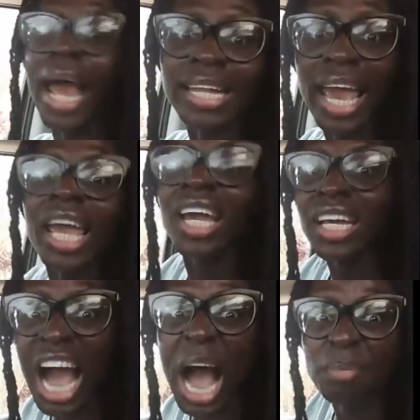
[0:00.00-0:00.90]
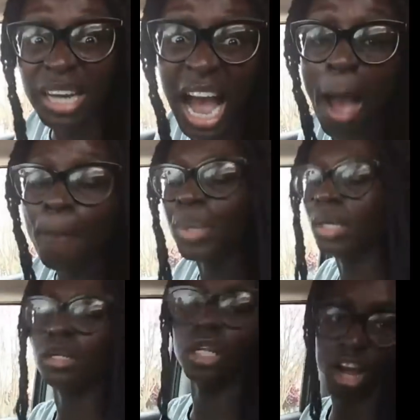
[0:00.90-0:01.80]
that they cop
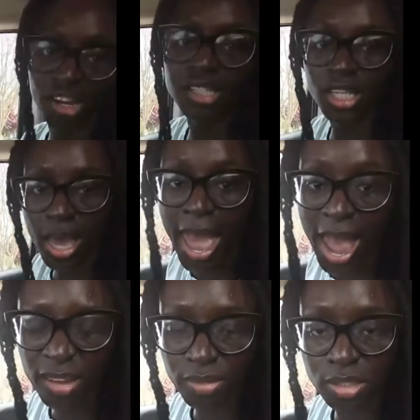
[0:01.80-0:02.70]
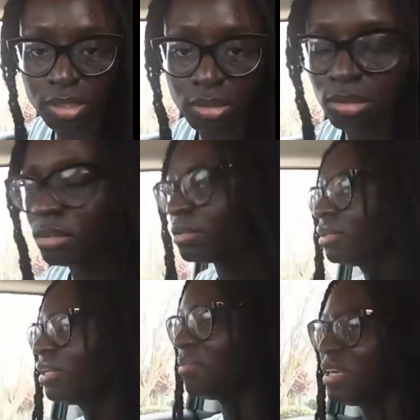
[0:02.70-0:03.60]
copying the dark skinned activists.
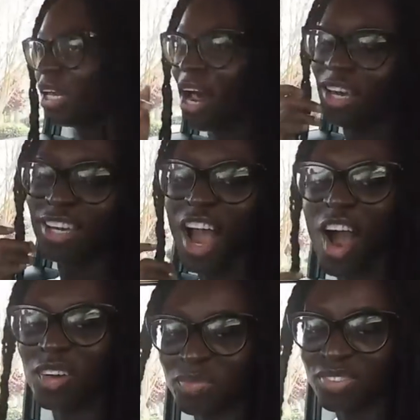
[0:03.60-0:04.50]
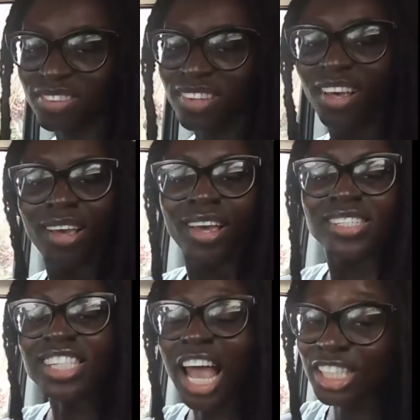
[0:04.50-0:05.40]
Let me get out of here, y'all.
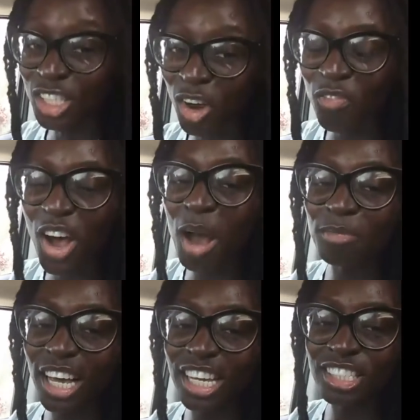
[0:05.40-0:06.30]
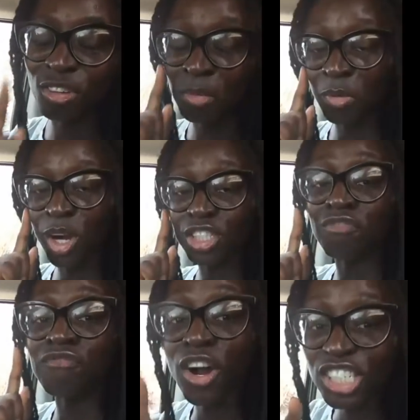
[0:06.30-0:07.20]
Stay tuned for updates from the world's
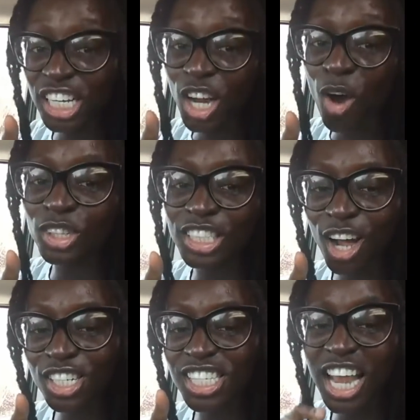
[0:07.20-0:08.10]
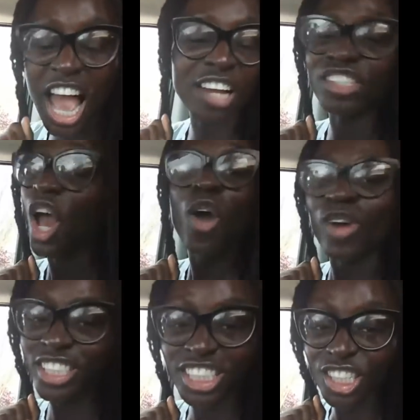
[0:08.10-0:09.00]
first and only dark skinned activist,
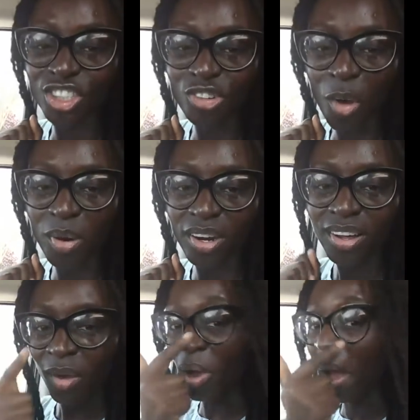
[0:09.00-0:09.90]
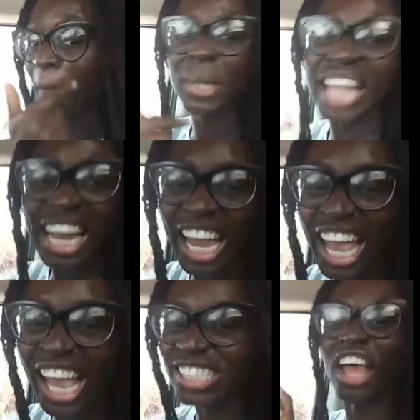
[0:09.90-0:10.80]
Rashida Strober, with her black
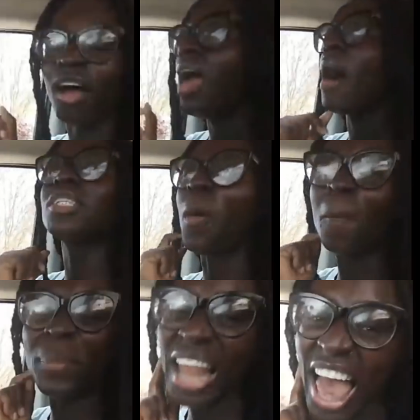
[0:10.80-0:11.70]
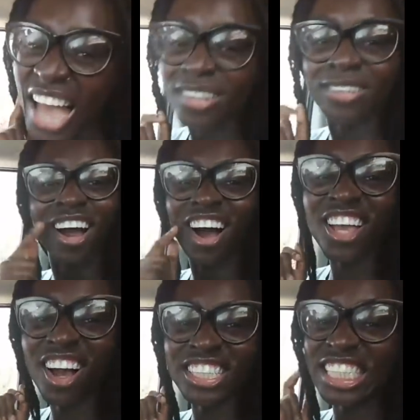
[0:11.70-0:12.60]
ass. I'm so black. All
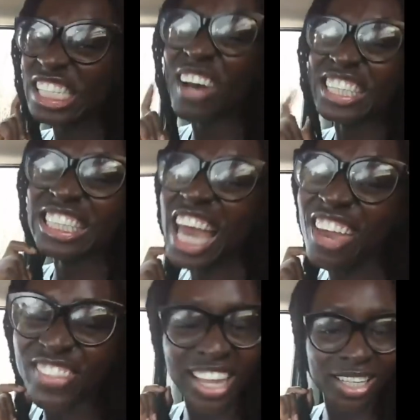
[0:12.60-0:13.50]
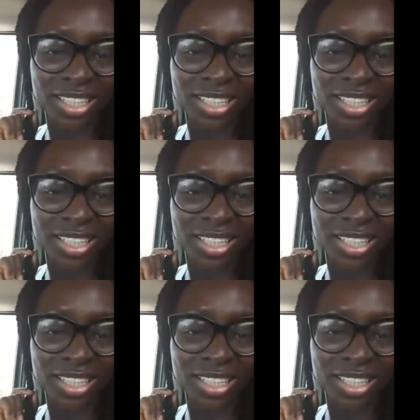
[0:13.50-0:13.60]
y'all can see is my teeth.